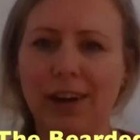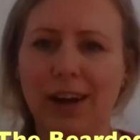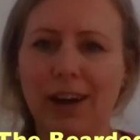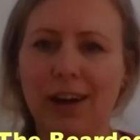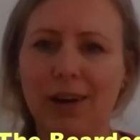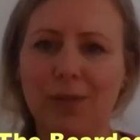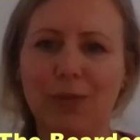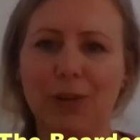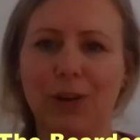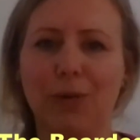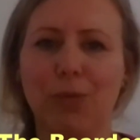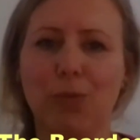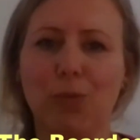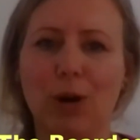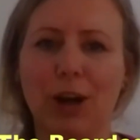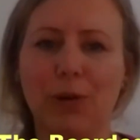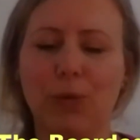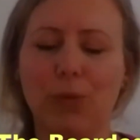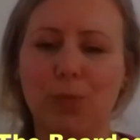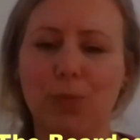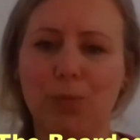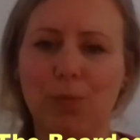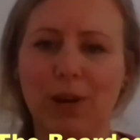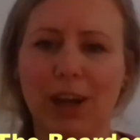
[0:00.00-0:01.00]
I haven't read
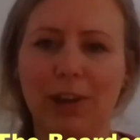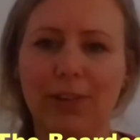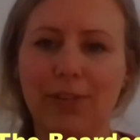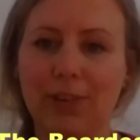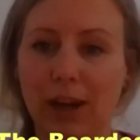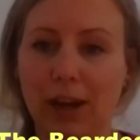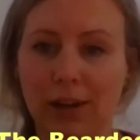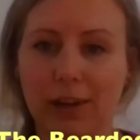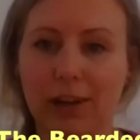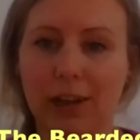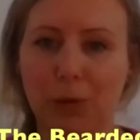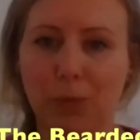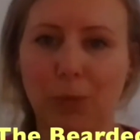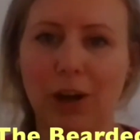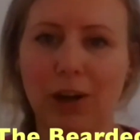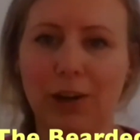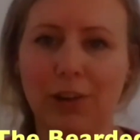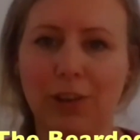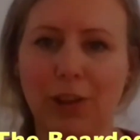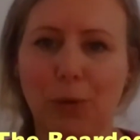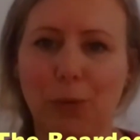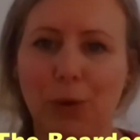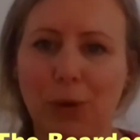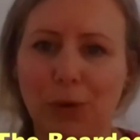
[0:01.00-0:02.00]
exactly why
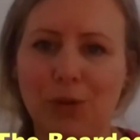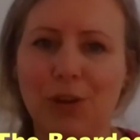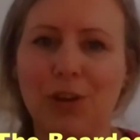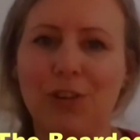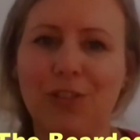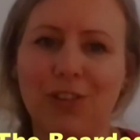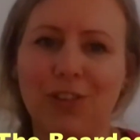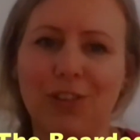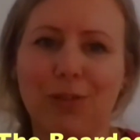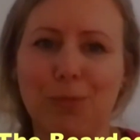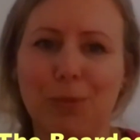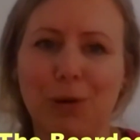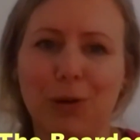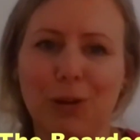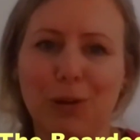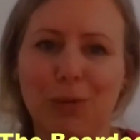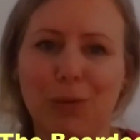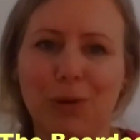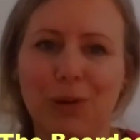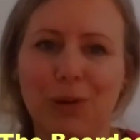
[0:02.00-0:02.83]
they won't use a smaller